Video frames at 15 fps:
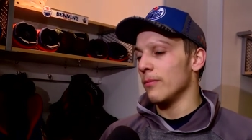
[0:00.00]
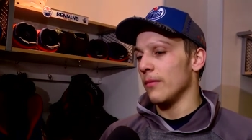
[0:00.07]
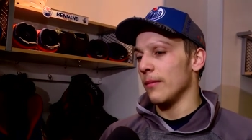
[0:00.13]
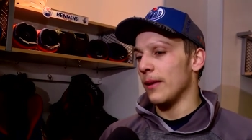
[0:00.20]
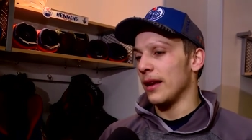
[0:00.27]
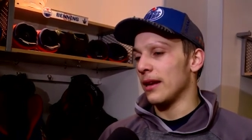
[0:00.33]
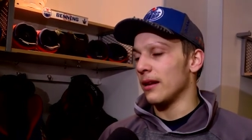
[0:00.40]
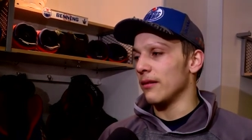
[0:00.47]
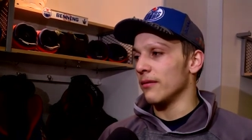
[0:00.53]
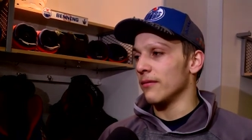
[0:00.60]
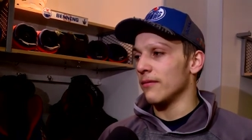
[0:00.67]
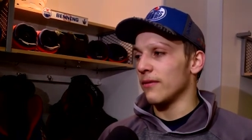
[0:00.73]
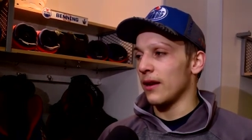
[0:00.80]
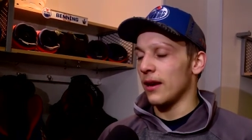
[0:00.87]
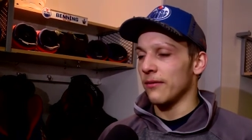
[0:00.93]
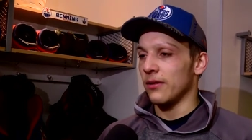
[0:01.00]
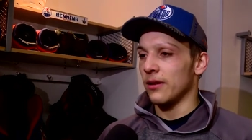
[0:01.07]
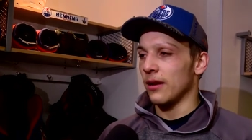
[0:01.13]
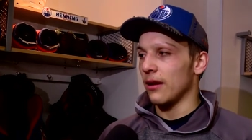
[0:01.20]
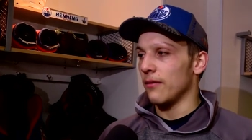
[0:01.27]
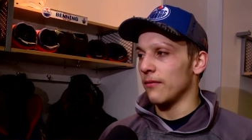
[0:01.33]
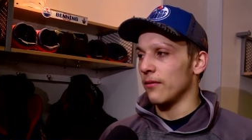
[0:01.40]
making five to
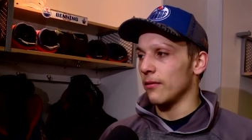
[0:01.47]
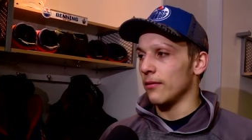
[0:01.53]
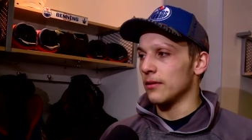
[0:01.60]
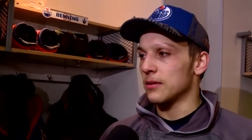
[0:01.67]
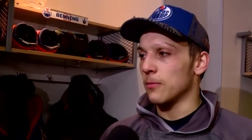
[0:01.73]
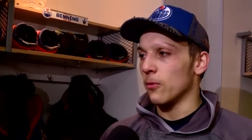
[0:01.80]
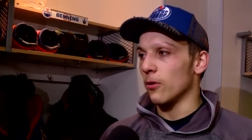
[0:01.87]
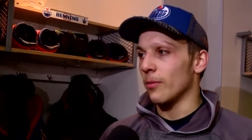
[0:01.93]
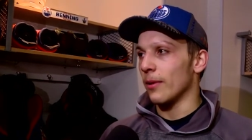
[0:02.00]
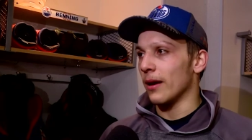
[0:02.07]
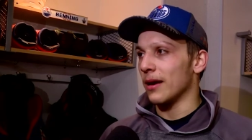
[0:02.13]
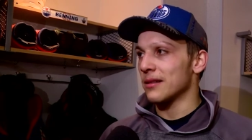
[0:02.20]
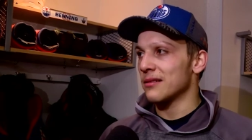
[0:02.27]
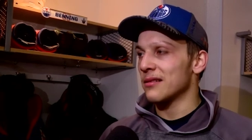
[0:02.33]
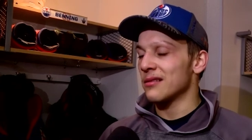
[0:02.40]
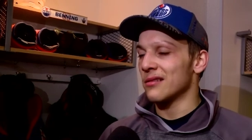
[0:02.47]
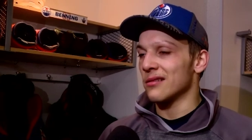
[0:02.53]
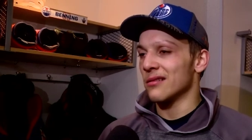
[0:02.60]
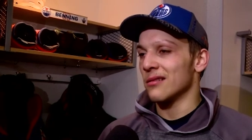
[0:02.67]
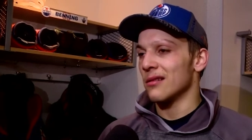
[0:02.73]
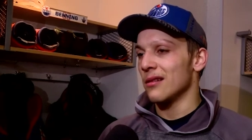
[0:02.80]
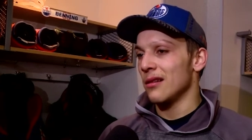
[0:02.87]
ten foot sport passes
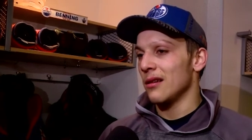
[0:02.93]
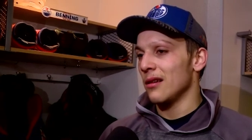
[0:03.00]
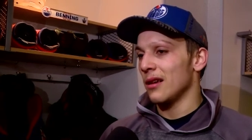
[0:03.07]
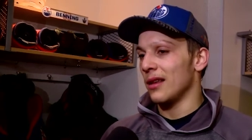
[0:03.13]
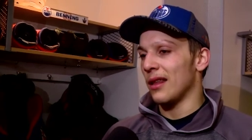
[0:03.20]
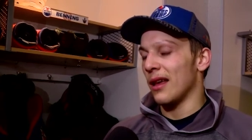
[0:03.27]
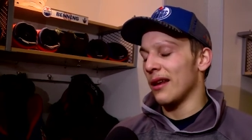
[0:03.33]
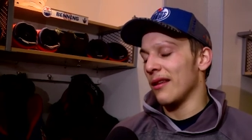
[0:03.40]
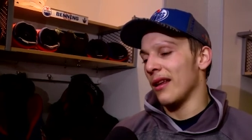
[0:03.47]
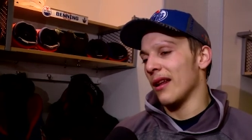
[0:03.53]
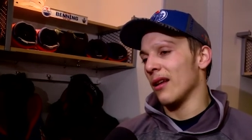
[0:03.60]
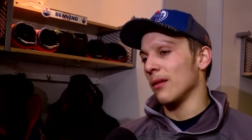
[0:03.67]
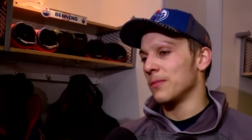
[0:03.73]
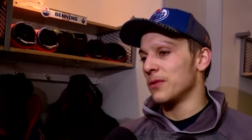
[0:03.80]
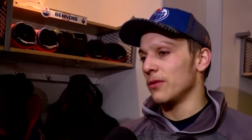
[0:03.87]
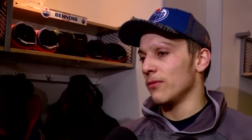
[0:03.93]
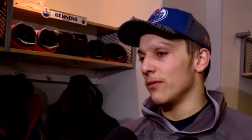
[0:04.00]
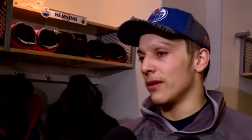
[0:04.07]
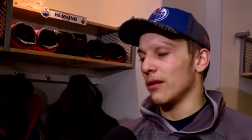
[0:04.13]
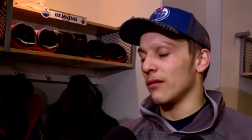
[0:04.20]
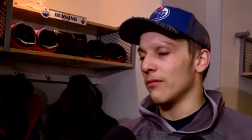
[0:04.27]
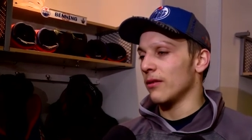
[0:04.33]
and and that, that helps you
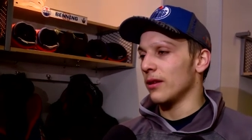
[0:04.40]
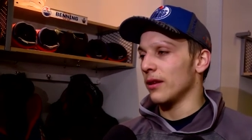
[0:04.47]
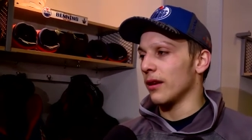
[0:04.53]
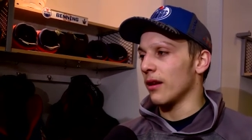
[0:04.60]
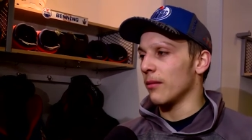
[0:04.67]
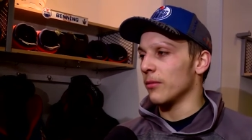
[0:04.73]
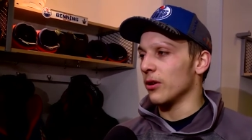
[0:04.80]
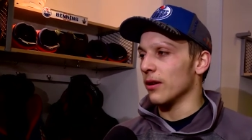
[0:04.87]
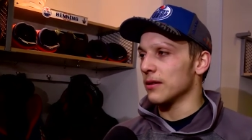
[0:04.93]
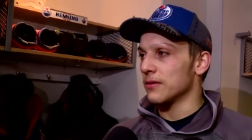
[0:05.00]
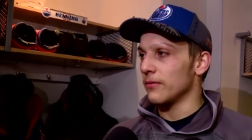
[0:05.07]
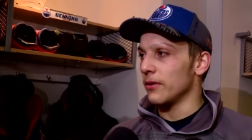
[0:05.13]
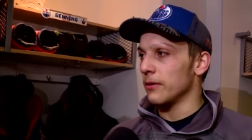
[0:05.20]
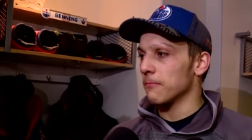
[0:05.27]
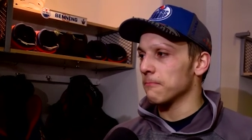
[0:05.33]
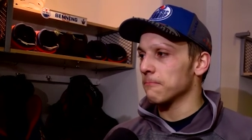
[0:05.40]
when, when they come aggressively.